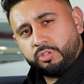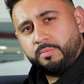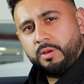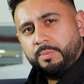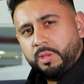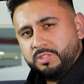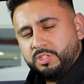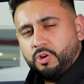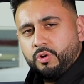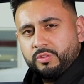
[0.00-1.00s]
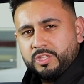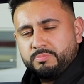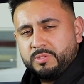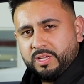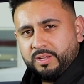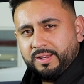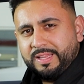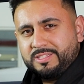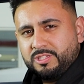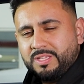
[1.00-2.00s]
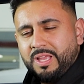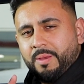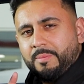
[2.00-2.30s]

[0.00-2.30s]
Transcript: Immobiliser on this particular Lexus.